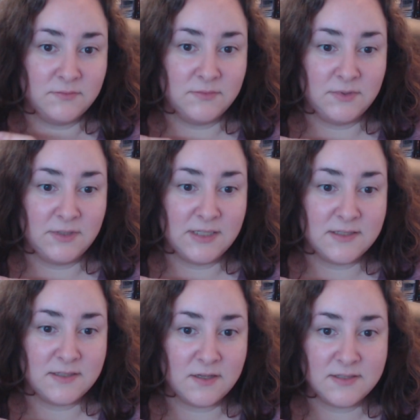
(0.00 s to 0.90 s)

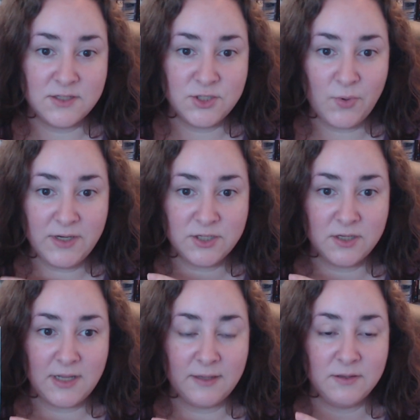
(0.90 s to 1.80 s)
this situation?
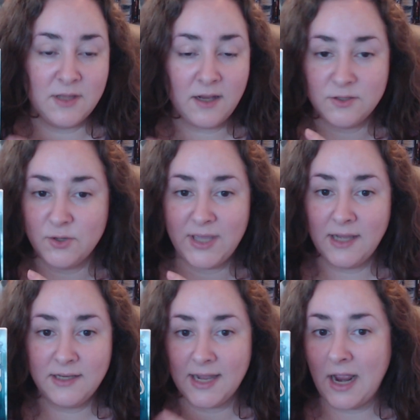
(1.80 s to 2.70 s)
Like, not, you can't
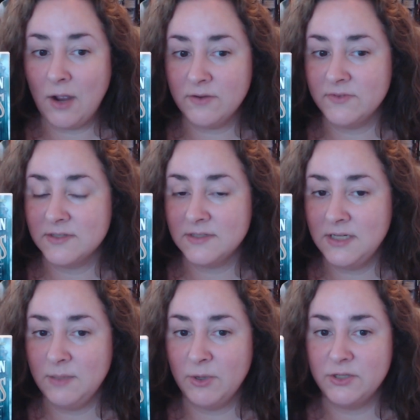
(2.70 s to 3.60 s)
get out of the city,
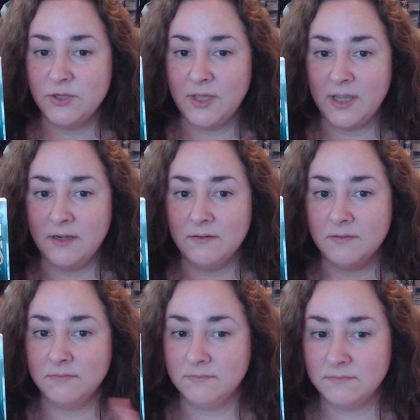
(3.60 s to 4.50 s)
but you can
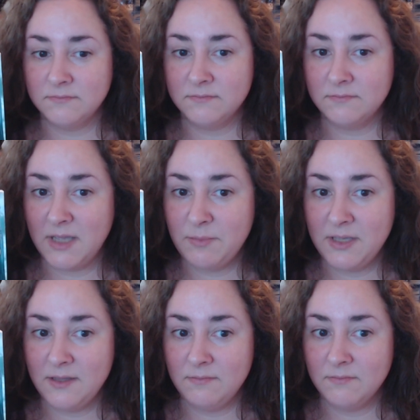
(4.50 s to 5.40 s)

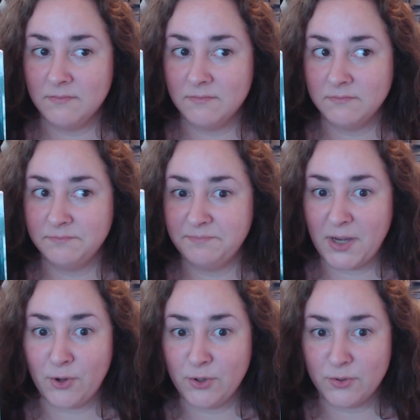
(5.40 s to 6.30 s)
maybe
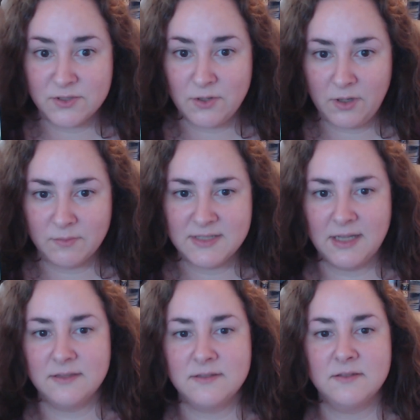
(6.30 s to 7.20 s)
better your
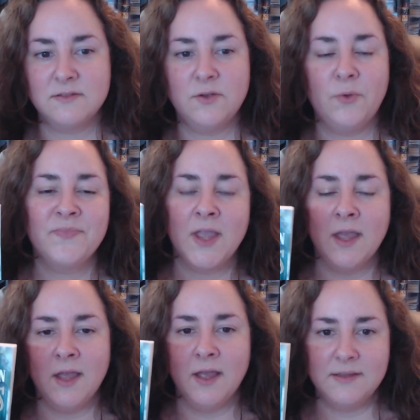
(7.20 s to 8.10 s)
circumstances. So
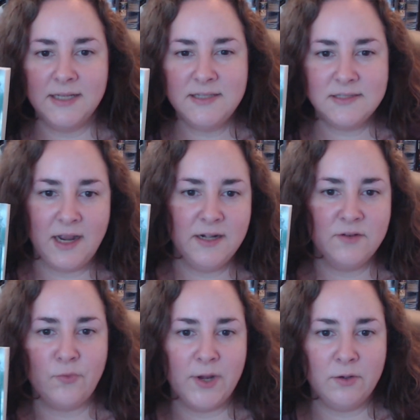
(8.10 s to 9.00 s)
that's kind of
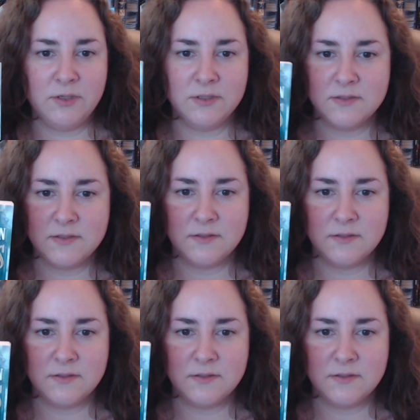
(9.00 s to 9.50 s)
Riordan's